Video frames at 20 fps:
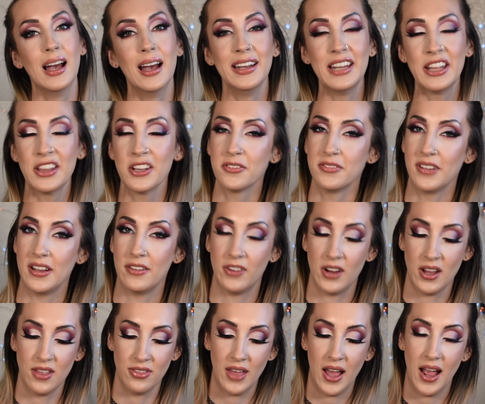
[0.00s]
Another
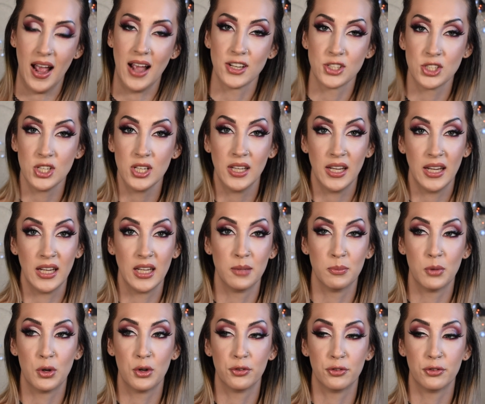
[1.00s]
favorite that actually came